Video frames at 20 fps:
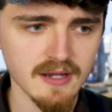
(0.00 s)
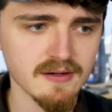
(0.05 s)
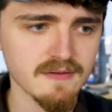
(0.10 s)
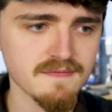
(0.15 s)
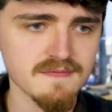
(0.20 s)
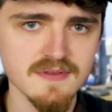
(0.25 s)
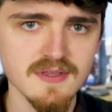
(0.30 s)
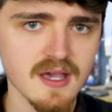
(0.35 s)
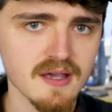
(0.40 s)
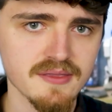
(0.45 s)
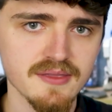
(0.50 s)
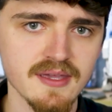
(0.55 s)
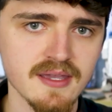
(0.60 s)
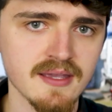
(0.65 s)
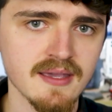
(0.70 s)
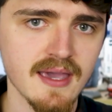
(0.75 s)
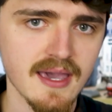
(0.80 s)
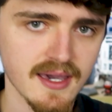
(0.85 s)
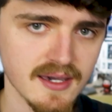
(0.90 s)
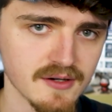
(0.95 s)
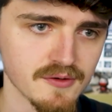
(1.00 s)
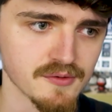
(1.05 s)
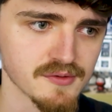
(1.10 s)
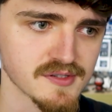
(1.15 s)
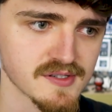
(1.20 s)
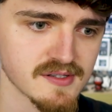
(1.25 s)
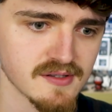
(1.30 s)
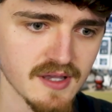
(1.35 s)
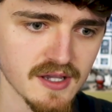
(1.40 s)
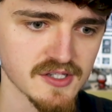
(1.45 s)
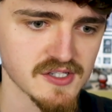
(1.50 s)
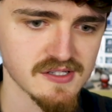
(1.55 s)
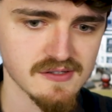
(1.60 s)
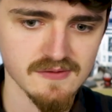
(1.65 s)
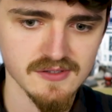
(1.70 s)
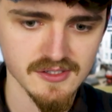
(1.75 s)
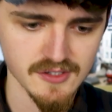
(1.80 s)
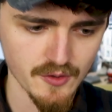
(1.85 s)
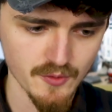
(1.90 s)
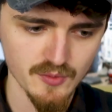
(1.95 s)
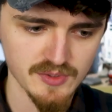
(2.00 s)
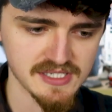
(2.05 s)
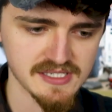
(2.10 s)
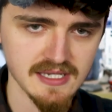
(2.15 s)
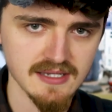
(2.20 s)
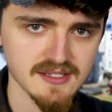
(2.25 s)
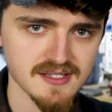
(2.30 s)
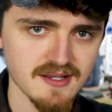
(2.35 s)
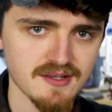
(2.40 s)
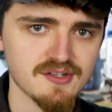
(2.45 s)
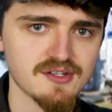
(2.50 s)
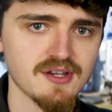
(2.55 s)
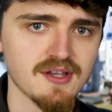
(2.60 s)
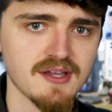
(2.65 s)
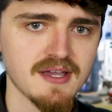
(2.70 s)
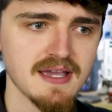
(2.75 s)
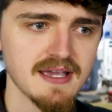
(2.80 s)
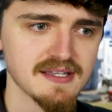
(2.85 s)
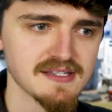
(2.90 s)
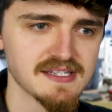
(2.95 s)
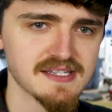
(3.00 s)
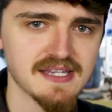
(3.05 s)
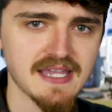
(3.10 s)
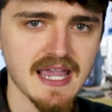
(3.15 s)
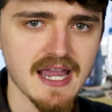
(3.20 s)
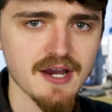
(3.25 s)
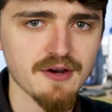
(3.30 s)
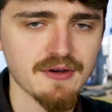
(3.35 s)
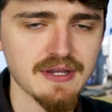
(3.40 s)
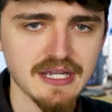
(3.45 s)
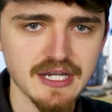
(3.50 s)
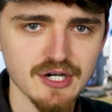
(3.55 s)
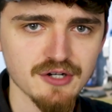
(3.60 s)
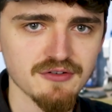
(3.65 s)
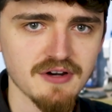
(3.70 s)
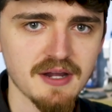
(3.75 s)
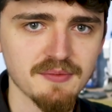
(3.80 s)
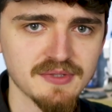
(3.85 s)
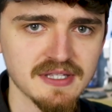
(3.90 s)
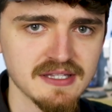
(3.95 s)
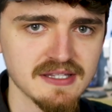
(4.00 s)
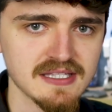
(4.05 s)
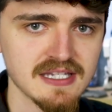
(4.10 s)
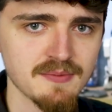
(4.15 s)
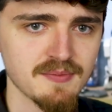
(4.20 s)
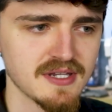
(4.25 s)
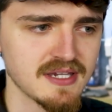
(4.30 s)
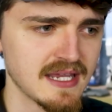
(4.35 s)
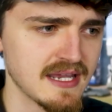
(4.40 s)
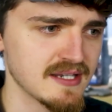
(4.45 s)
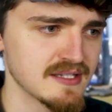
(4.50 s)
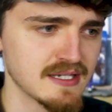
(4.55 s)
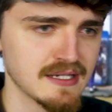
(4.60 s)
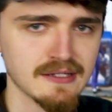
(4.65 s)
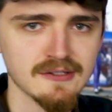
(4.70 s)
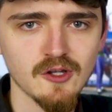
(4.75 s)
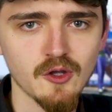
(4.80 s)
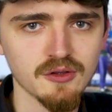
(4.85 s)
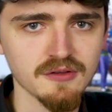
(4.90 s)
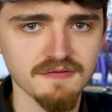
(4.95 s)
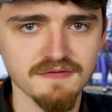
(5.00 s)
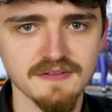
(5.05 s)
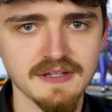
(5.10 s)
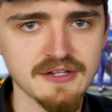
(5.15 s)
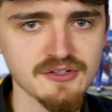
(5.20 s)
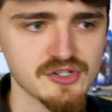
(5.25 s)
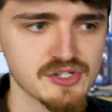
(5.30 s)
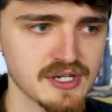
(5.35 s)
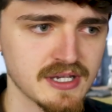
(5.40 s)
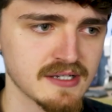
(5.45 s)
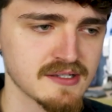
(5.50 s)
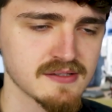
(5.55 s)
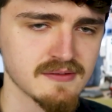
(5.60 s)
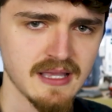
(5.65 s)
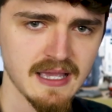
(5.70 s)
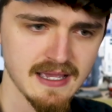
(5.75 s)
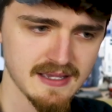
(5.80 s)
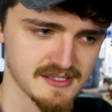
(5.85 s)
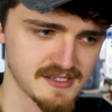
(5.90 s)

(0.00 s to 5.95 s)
kind of nothing else. Thus, so we see such a scary, corrupt, intimidating, non-flinching,